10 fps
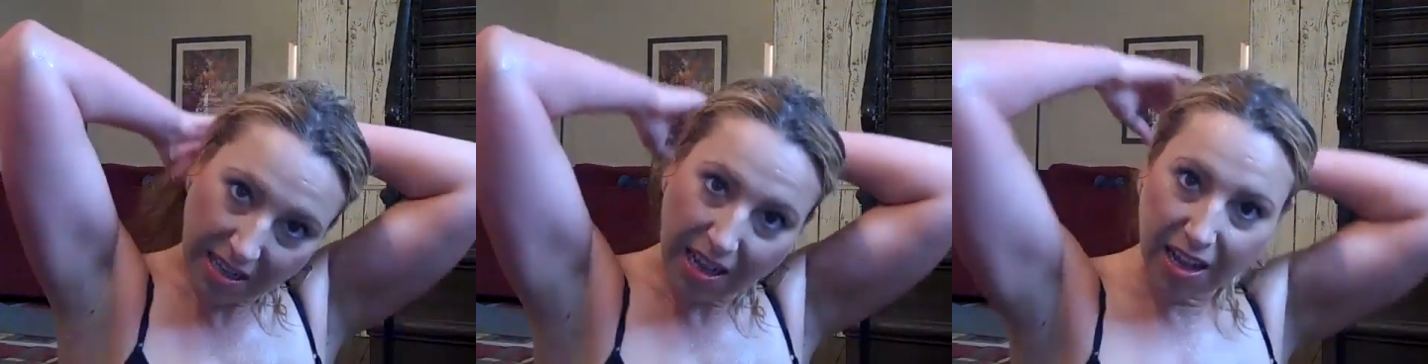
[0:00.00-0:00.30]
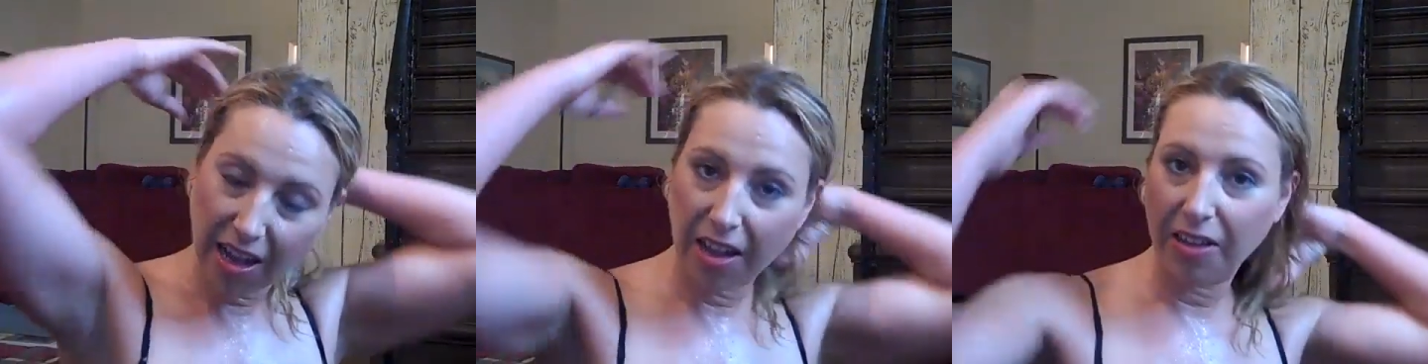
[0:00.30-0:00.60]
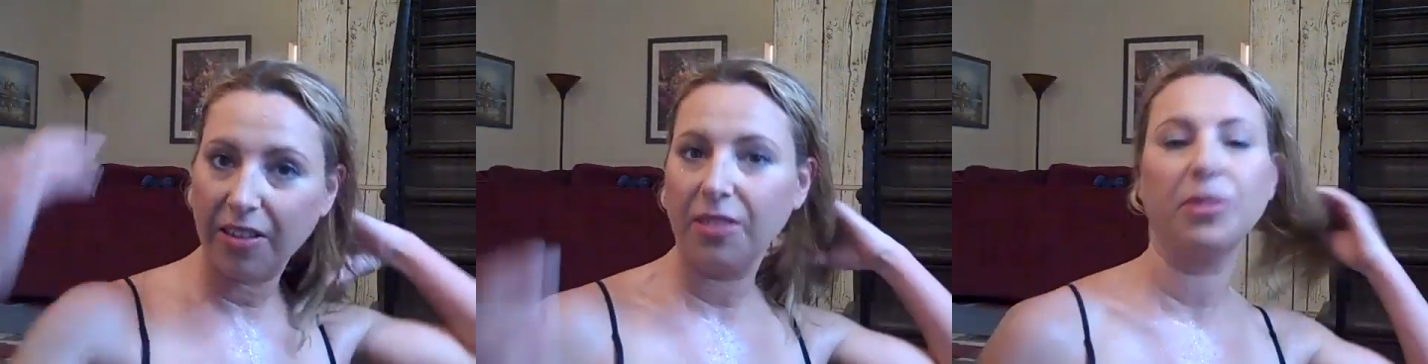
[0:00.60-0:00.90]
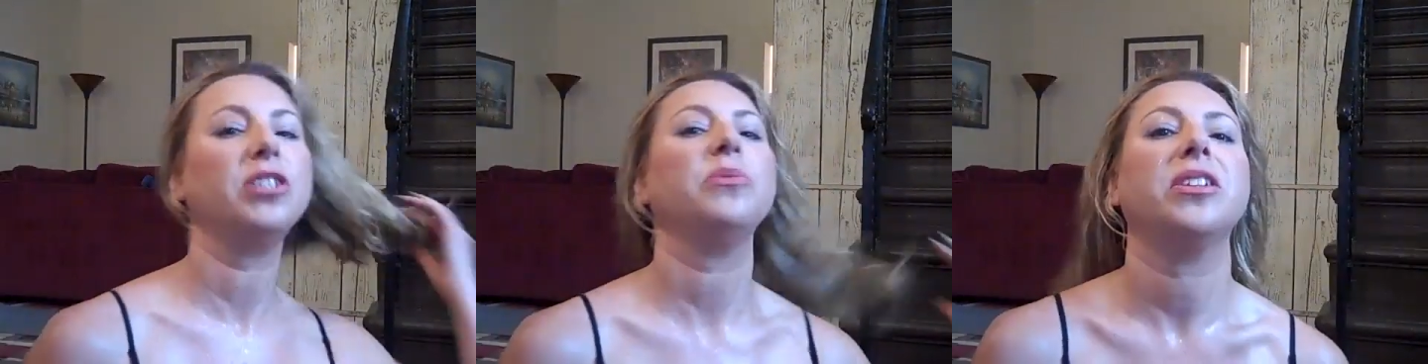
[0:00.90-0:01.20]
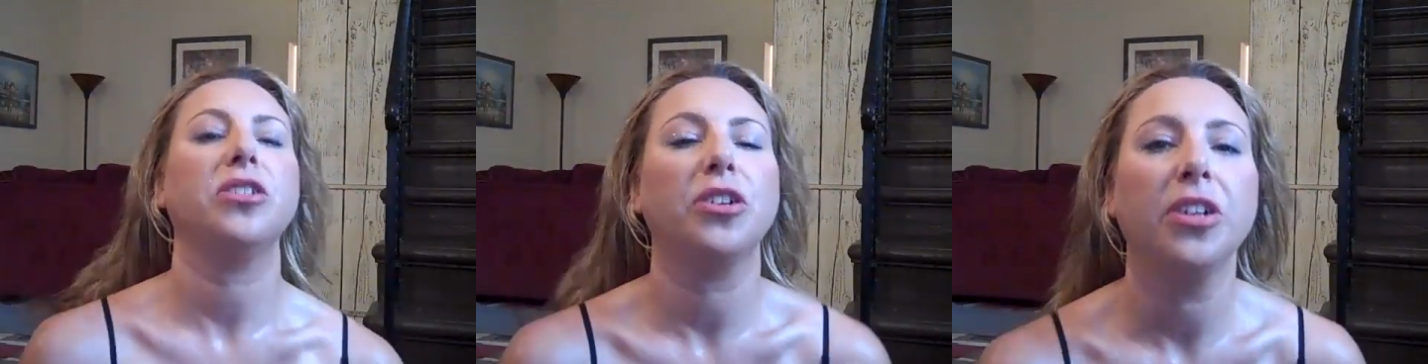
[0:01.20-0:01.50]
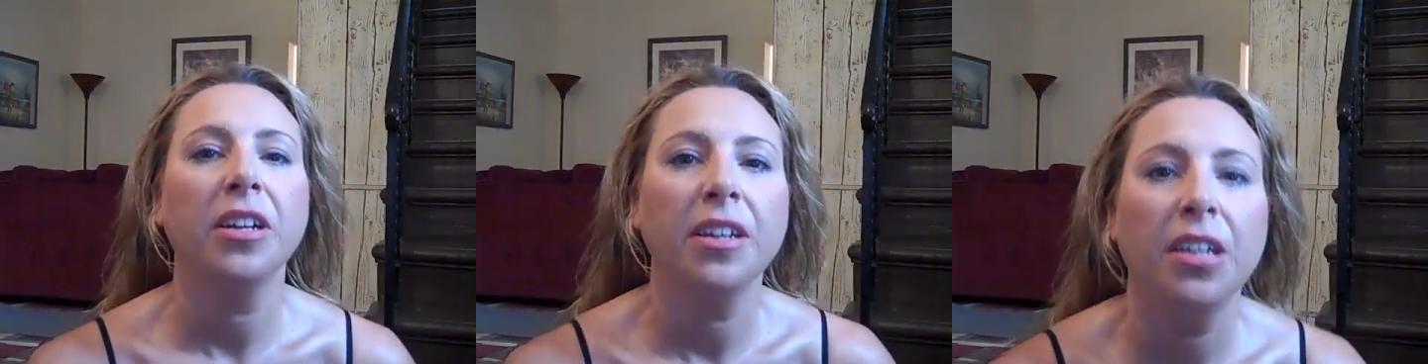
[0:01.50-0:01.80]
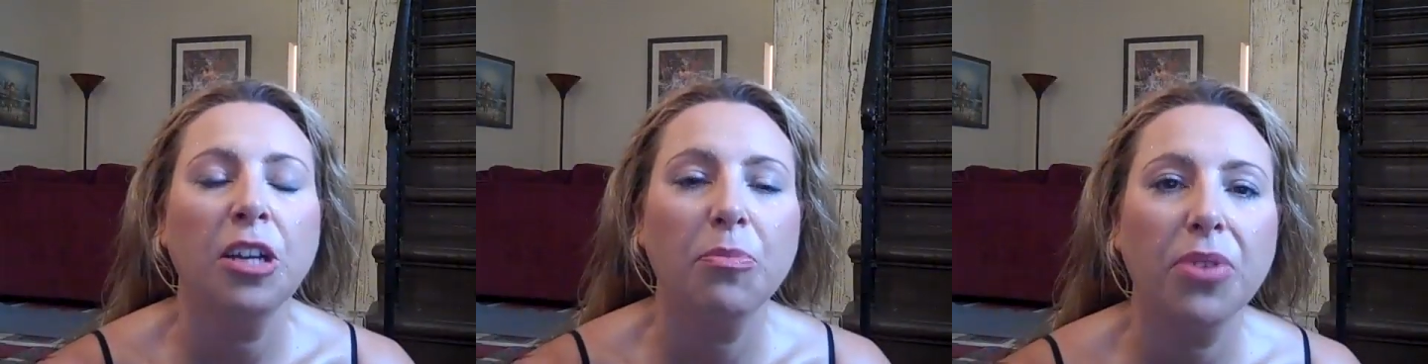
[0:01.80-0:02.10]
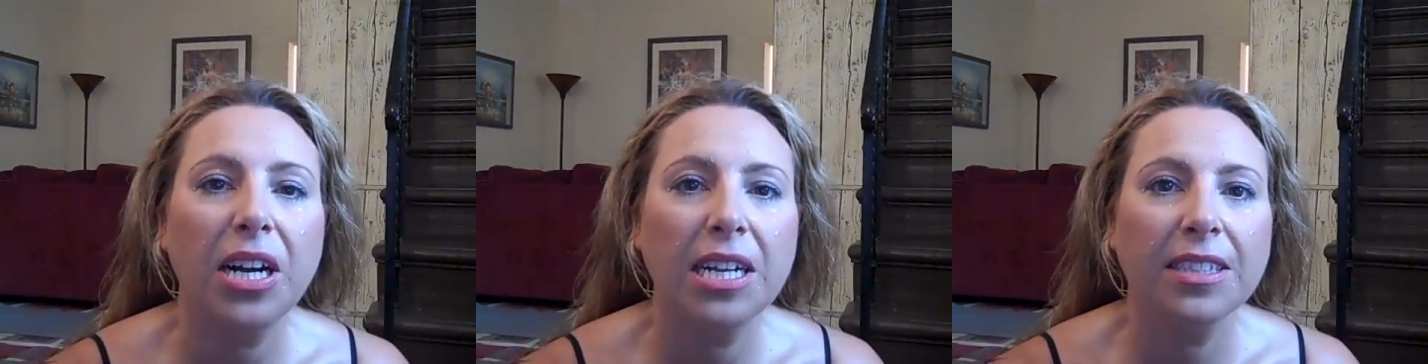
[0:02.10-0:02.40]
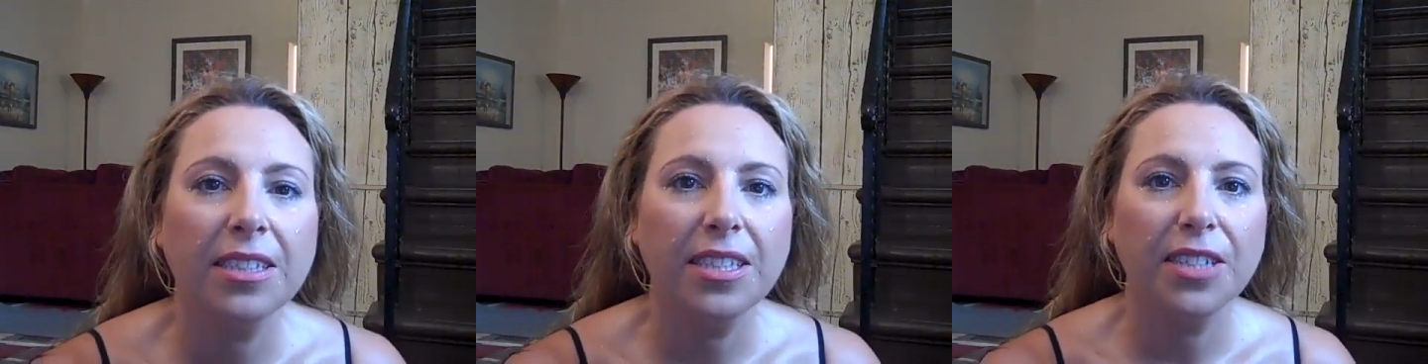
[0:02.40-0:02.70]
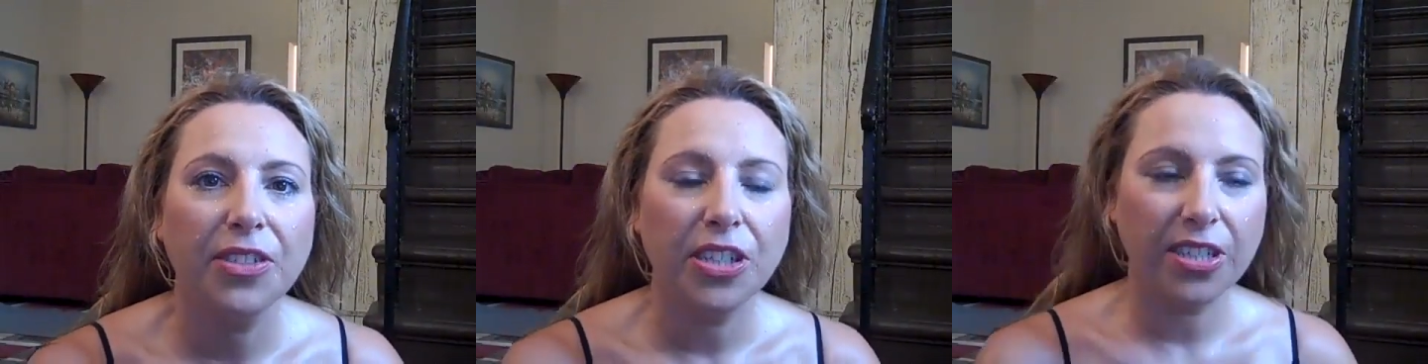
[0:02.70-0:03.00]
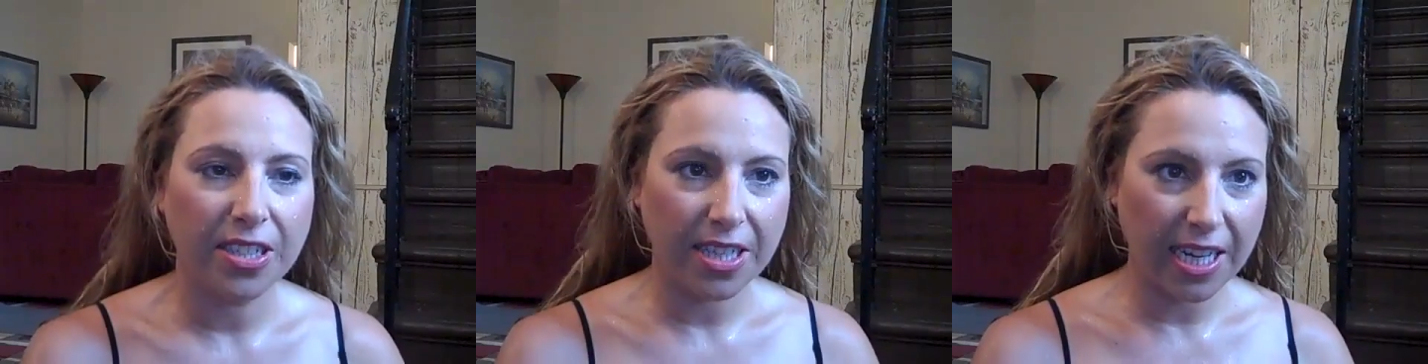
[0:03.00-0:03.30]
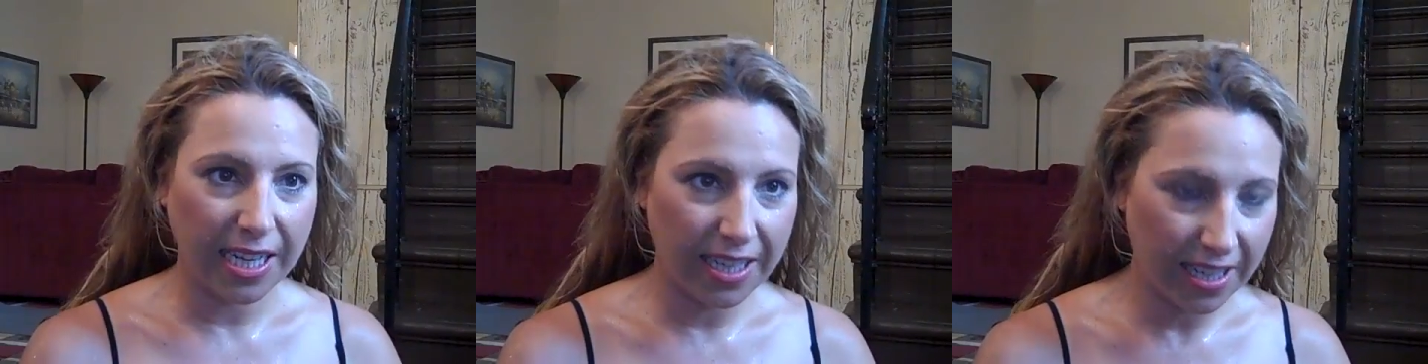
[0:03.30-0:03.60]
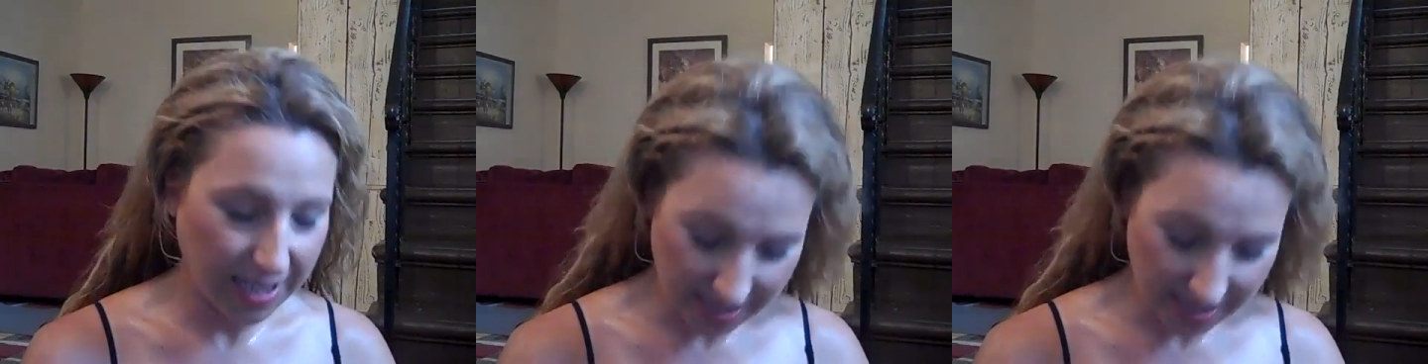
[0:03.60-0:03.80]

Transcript: uh, when she wears her bras and stuff. She doesn't like